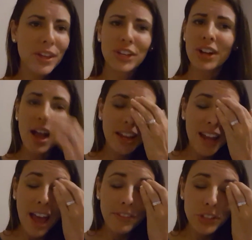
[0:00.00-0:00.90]
You're not going
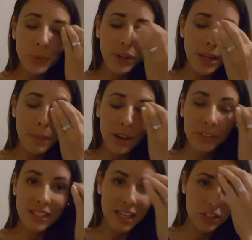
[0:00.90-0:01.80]
to have to worry about
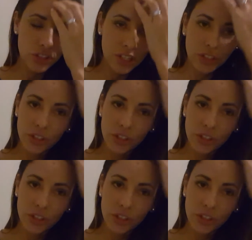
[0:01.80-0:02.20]
retention.